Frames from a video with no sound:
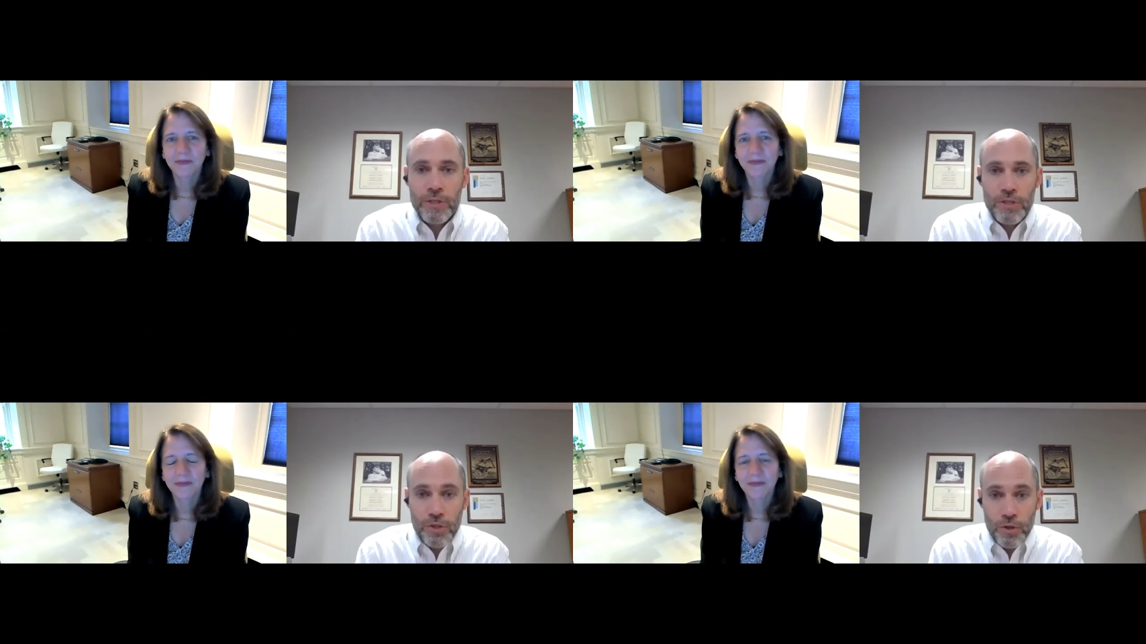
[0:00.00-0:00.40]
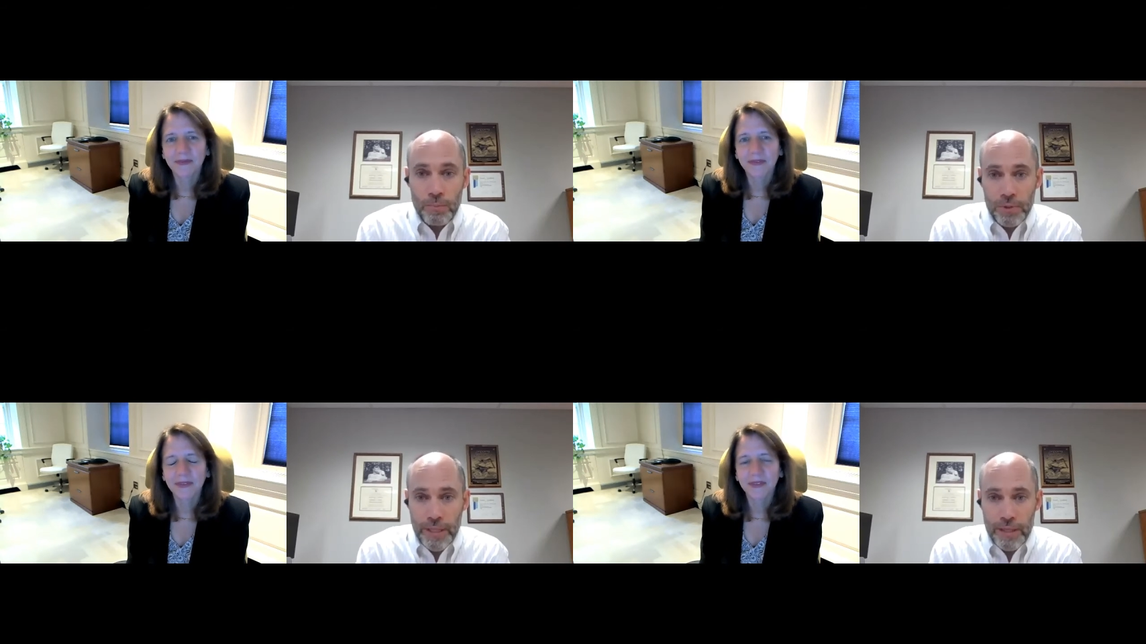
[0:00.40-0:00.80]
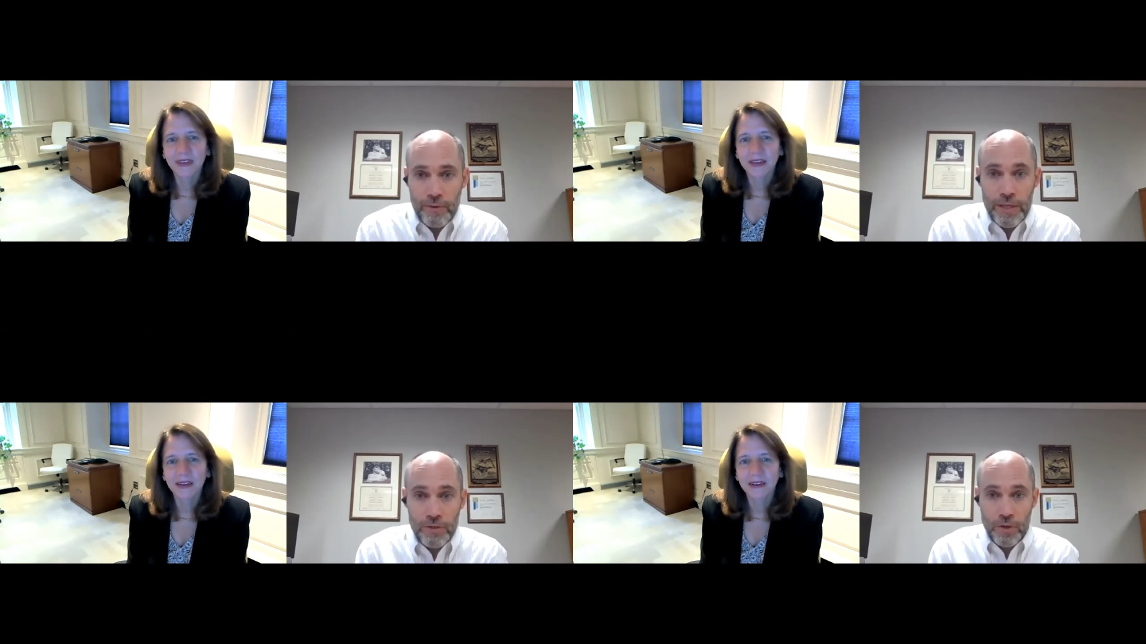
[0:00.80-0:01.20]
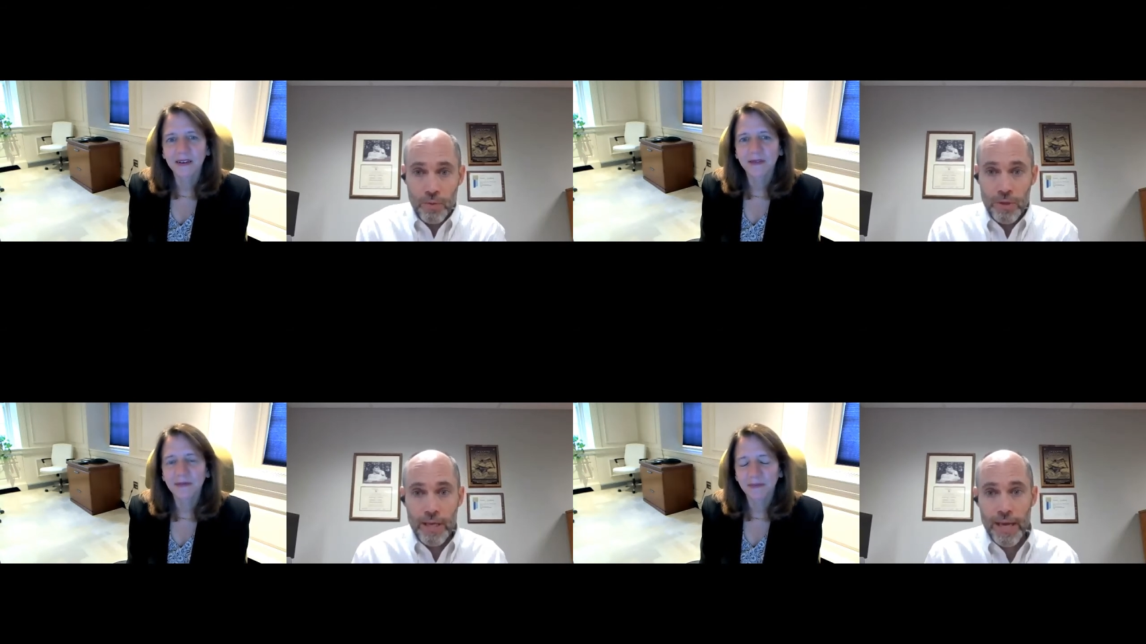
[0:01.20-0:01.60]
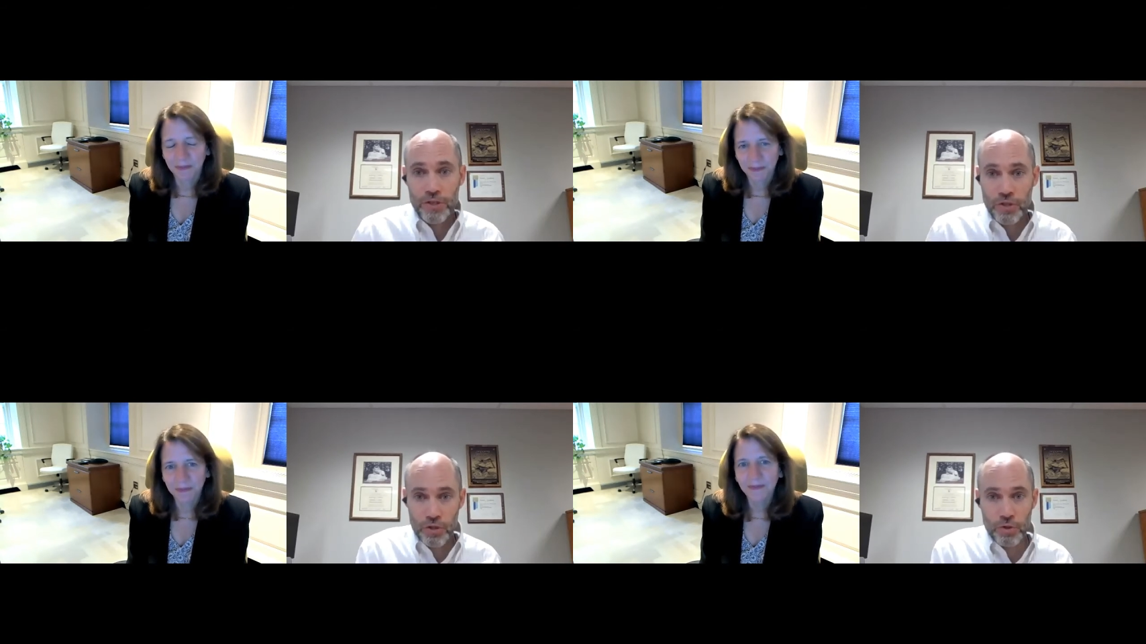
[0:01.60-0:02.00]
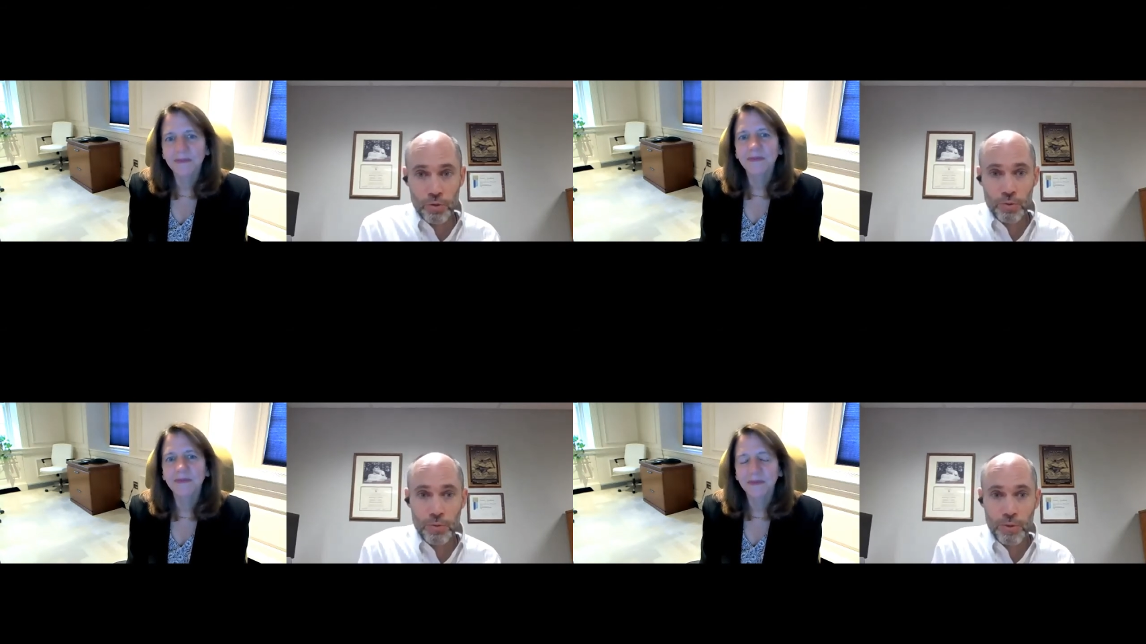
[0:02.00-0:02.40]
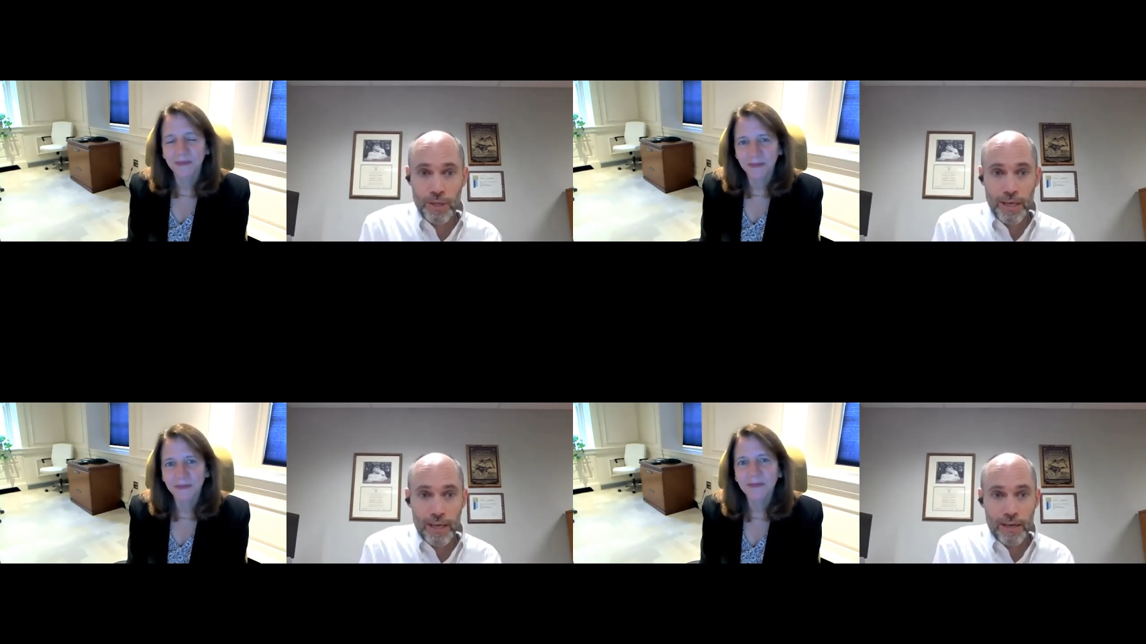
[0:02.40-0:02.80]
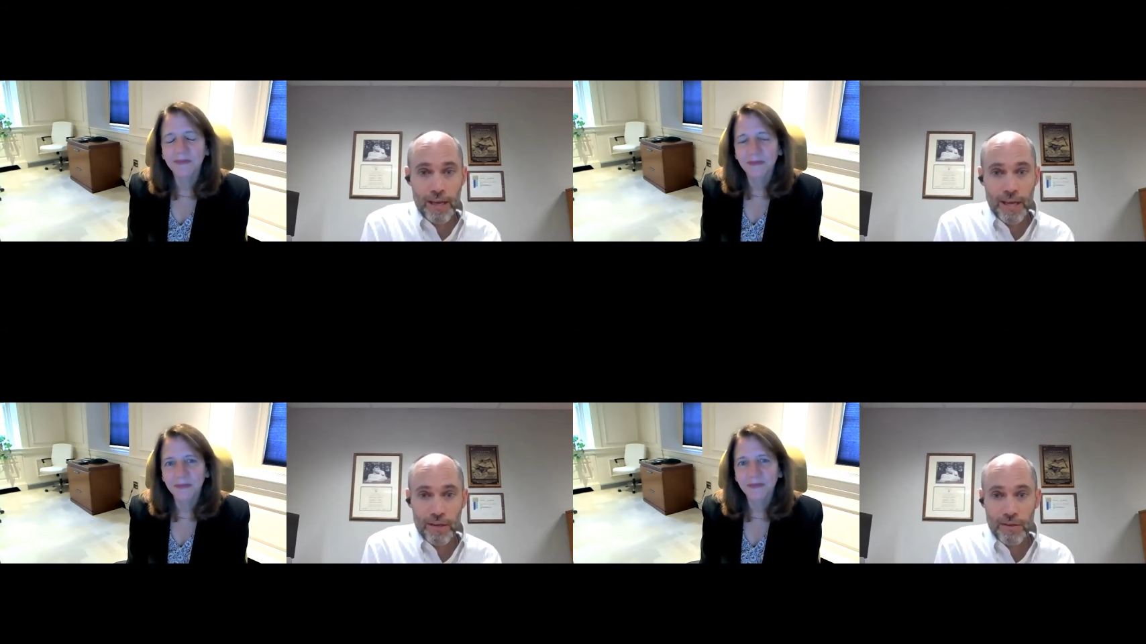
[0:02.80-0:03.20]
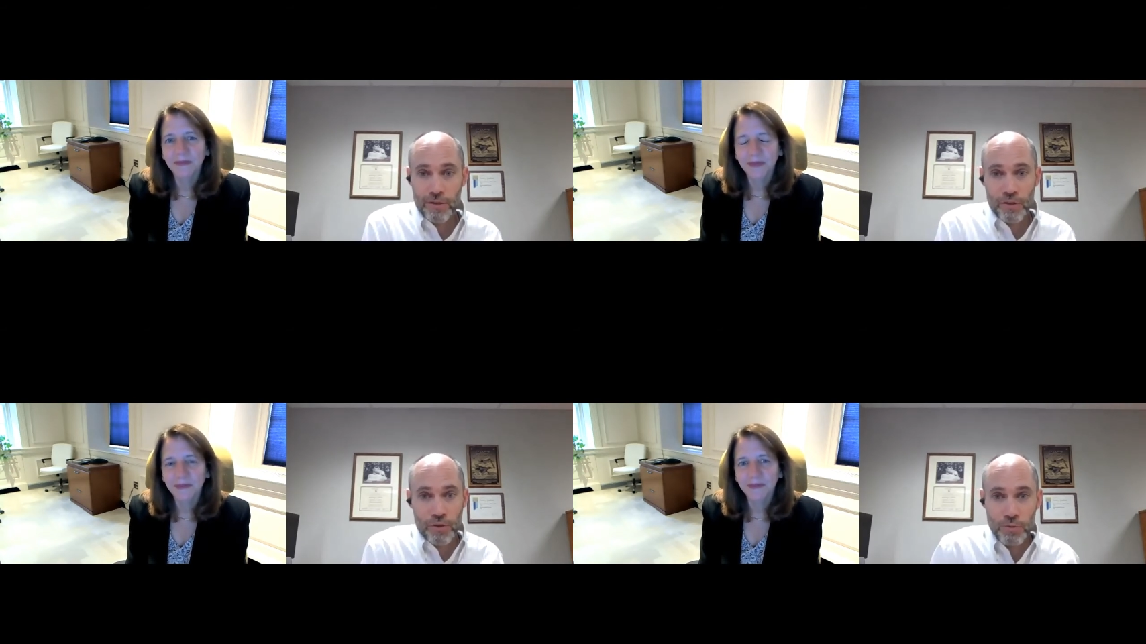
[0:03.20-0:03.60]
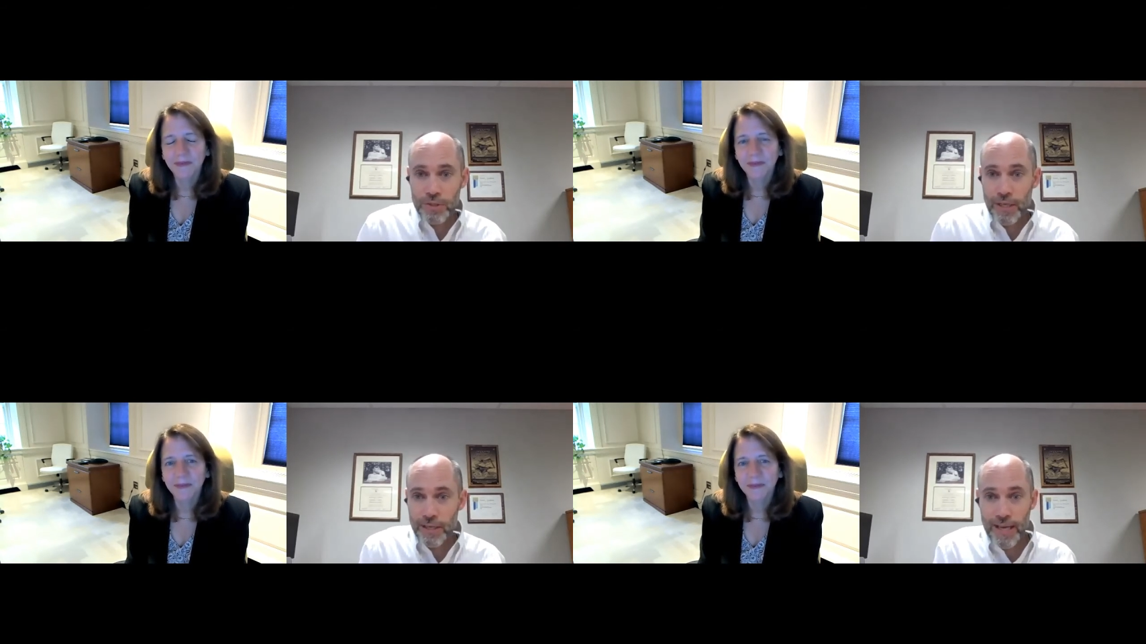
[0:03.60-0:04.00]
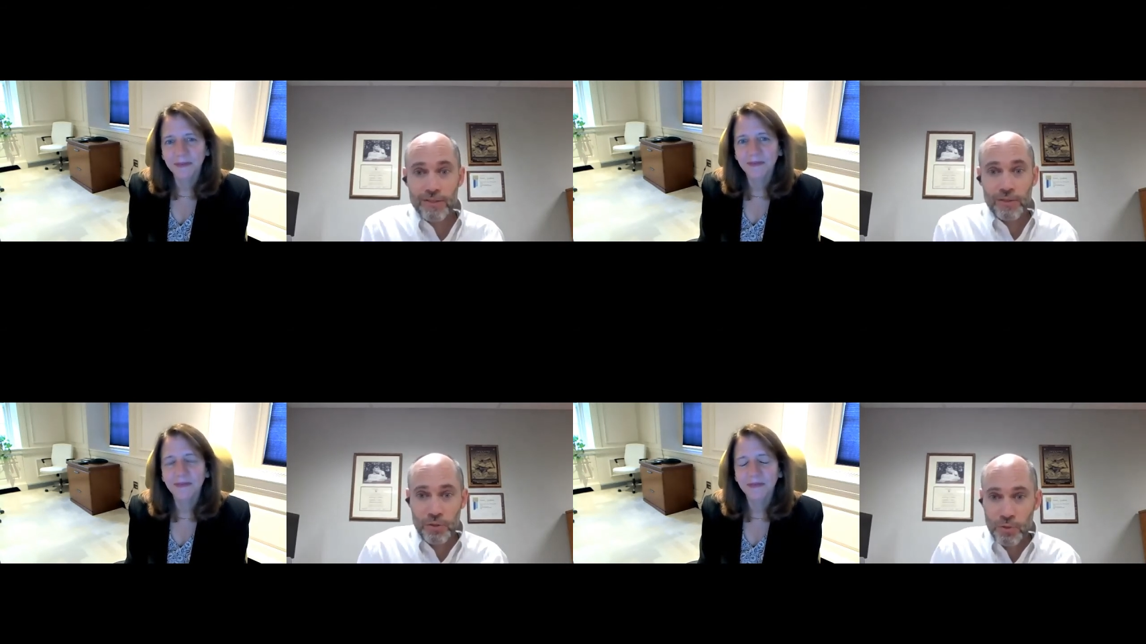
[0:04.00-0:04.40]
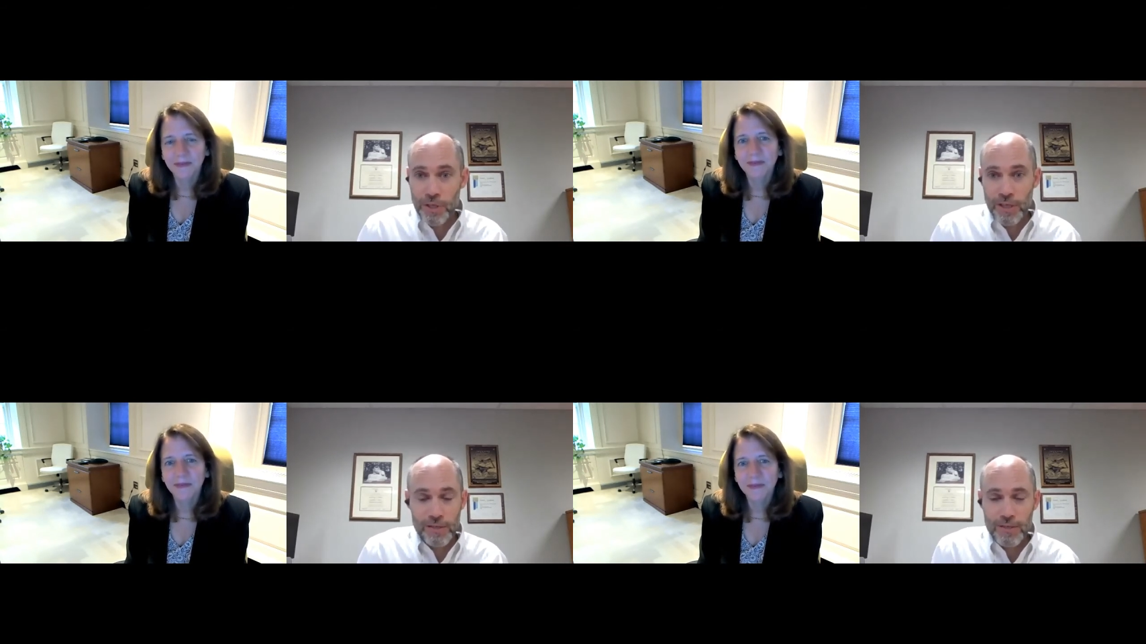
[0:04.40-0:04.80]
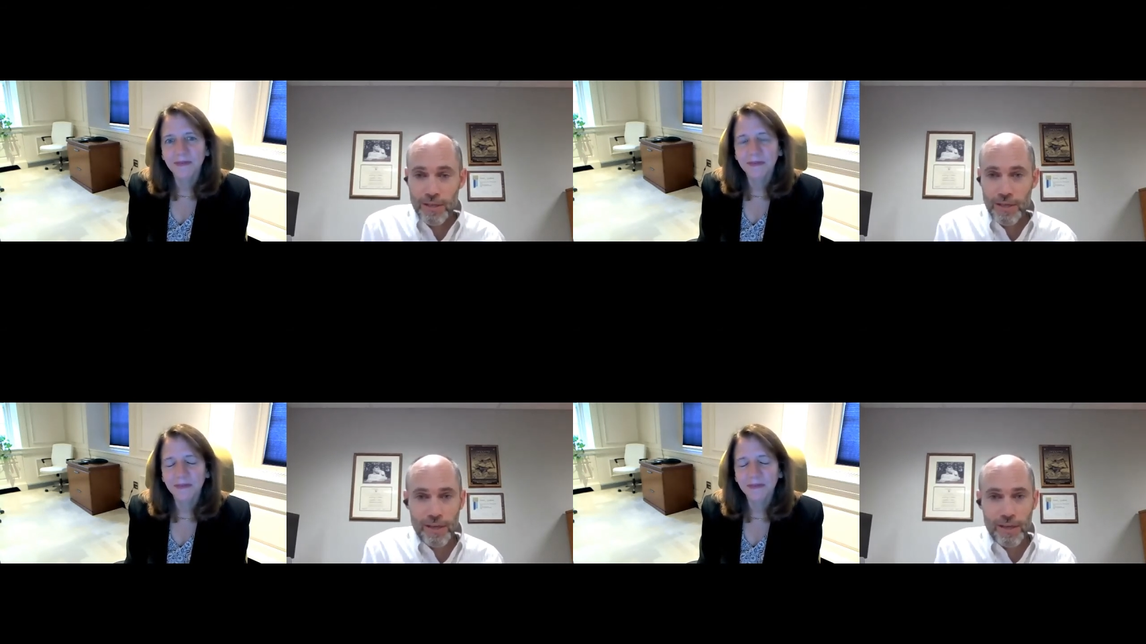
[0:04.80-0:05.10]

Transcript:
Speaker 1: it's your plan, right? So he asked you and and you said, Yes, I'll do this